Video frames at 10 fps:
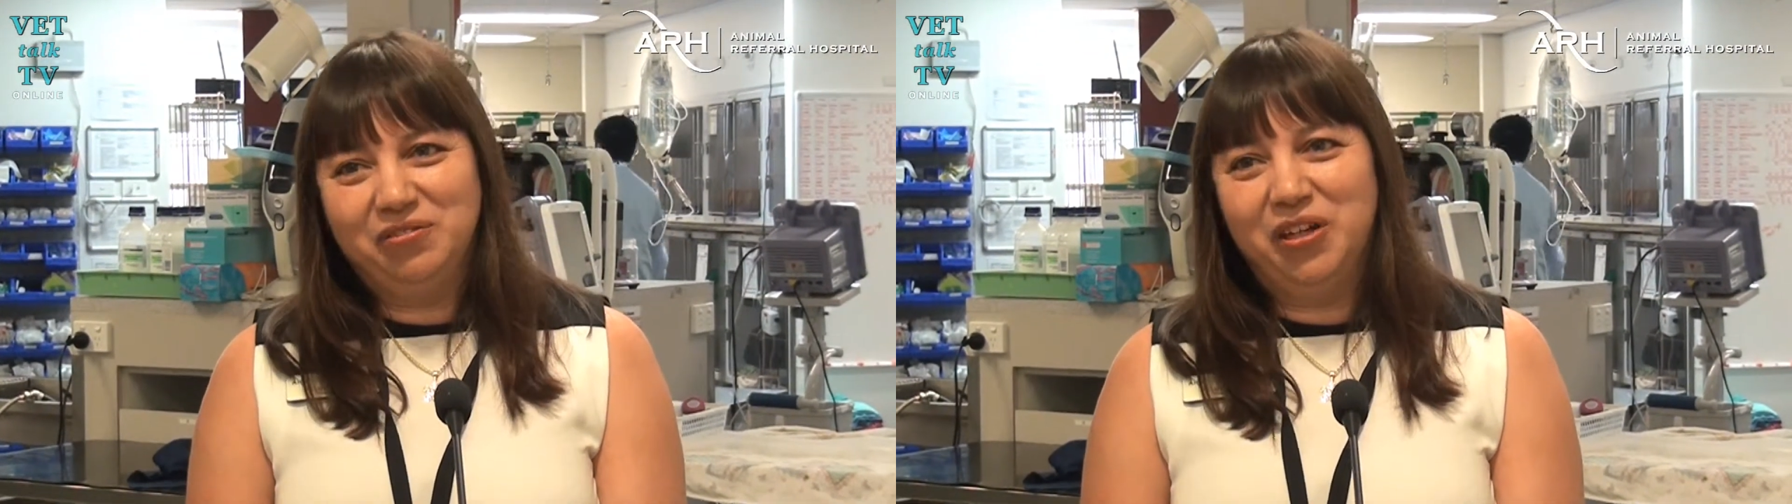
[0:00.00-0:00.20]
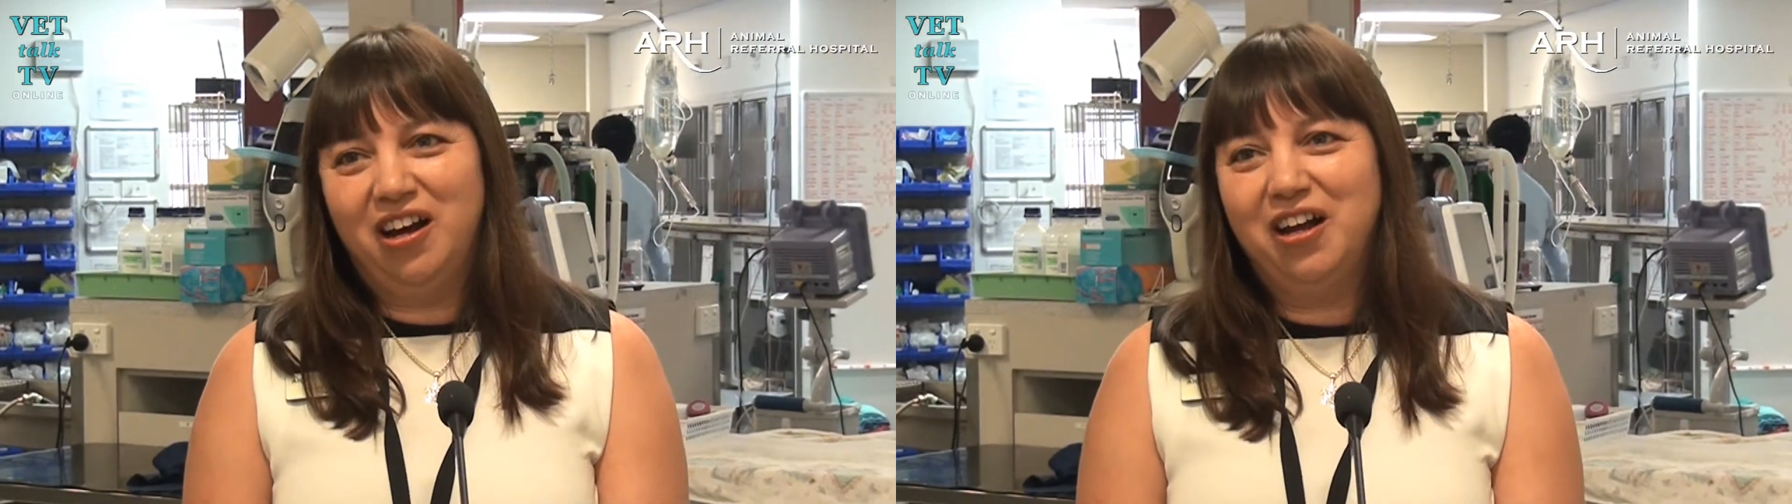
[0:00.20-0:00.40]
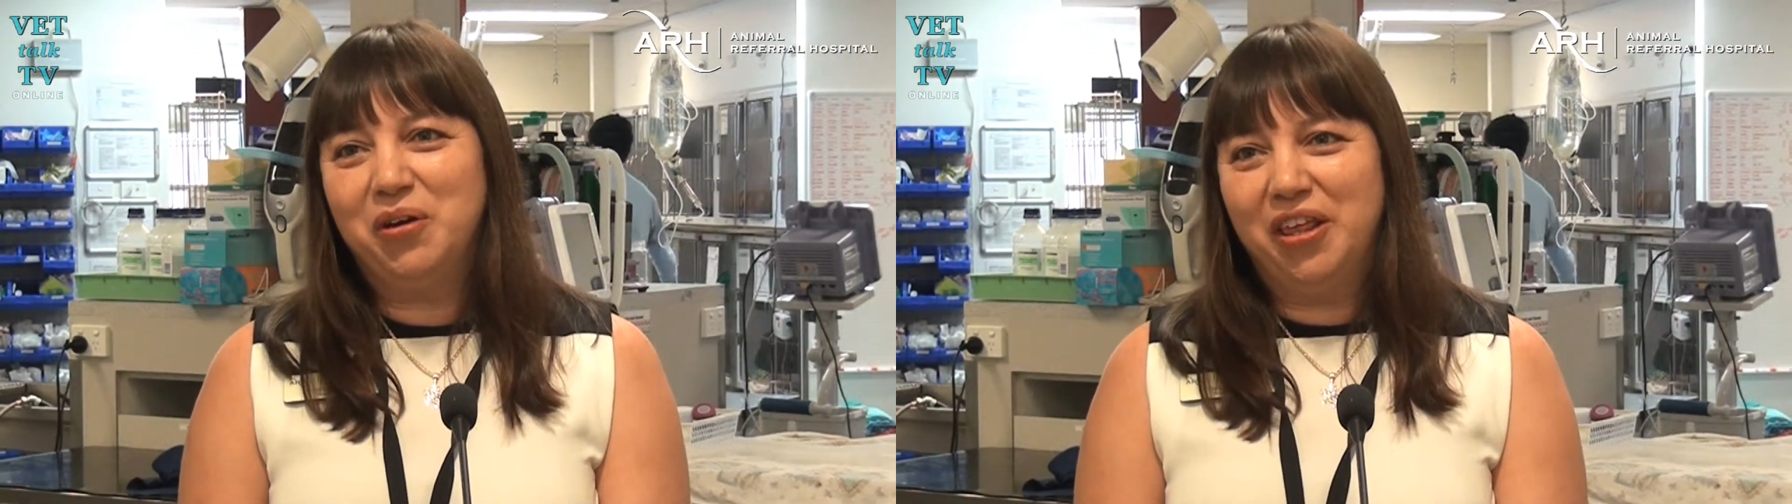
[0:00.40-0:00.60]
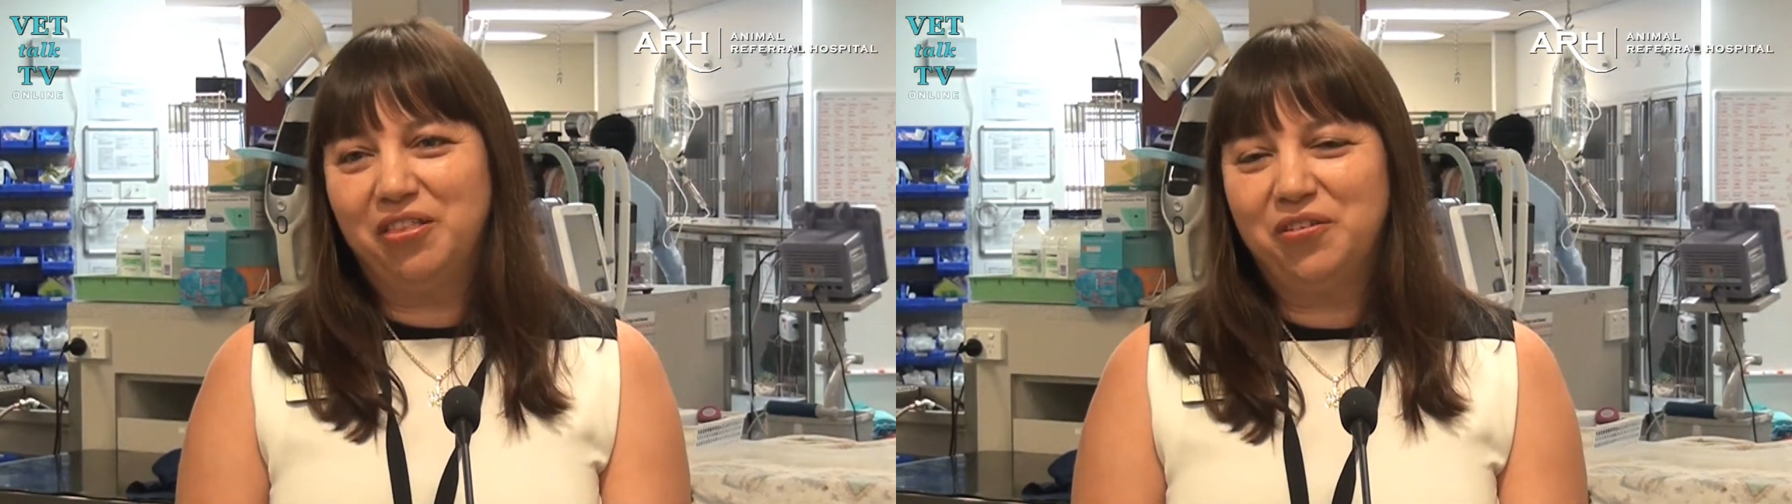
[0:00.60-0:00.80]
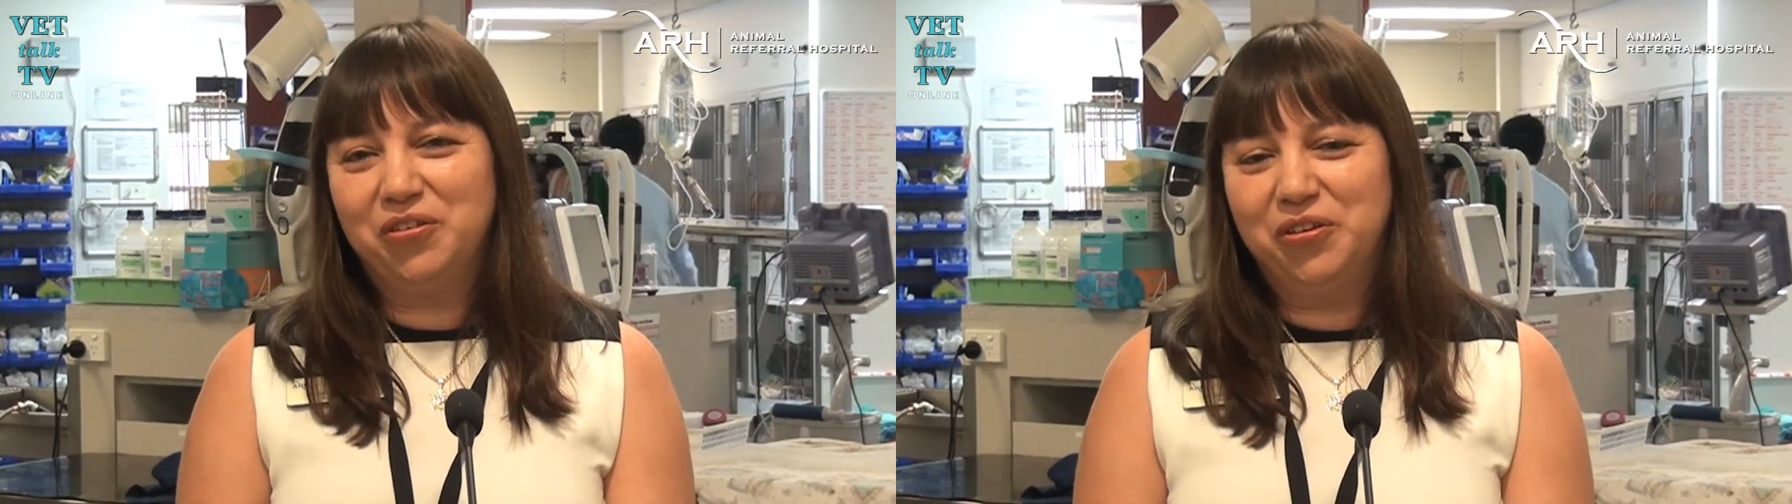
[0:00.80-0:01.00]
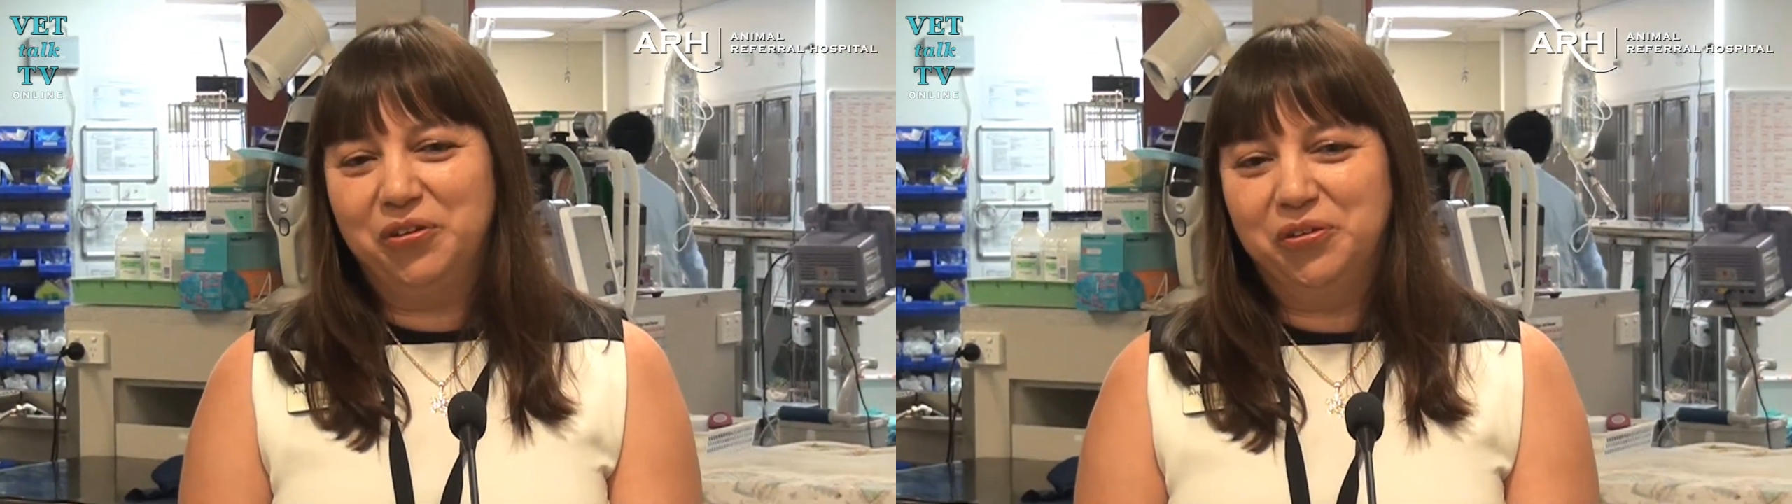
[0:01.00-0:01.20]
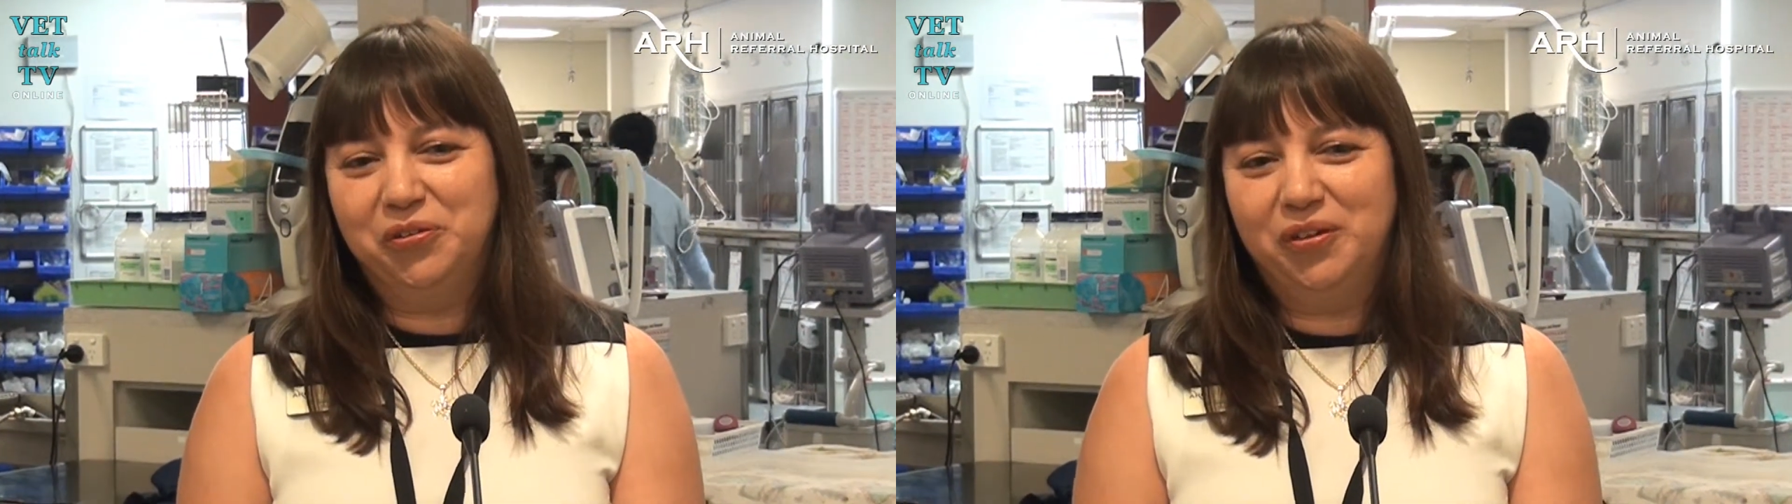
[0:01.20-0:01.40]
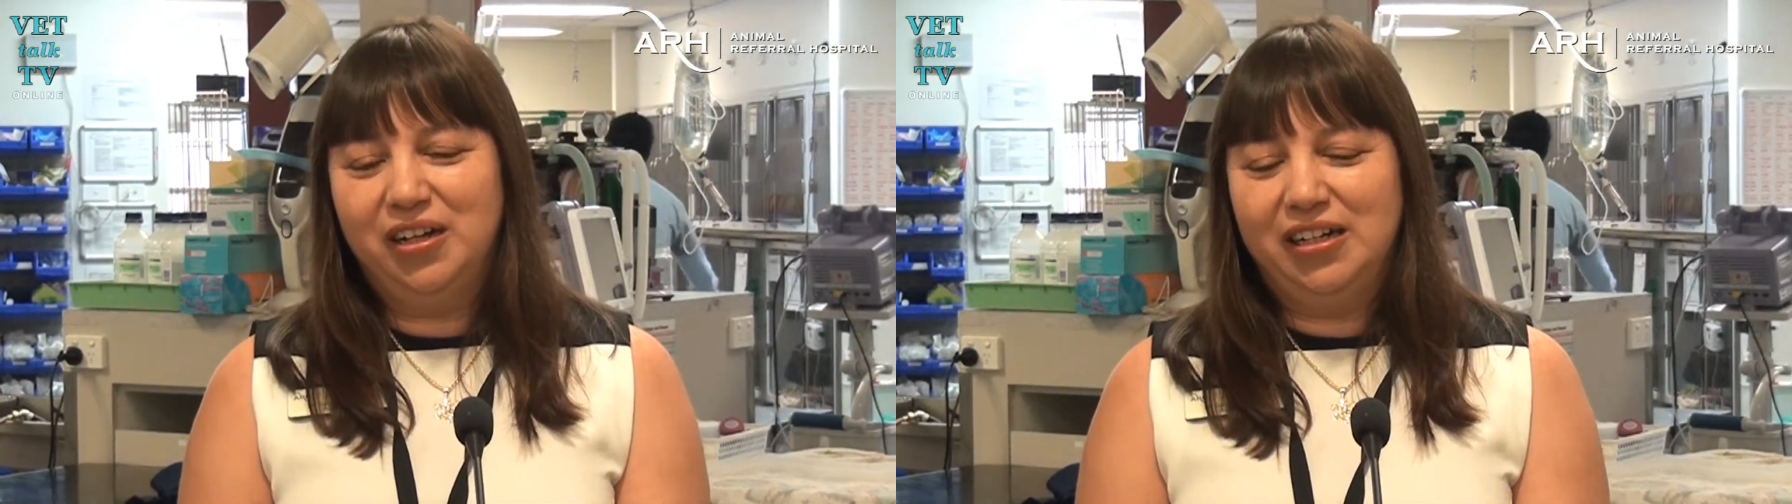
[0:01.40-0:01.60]
When I went
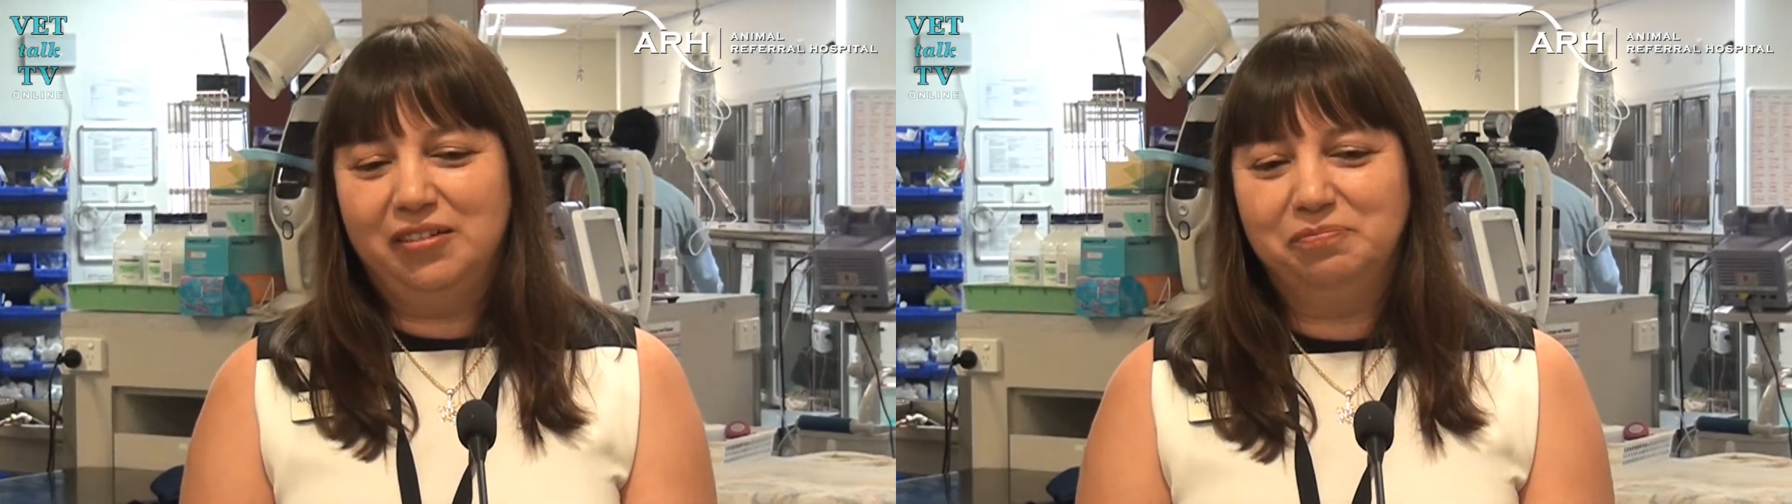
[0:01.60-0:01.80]
through...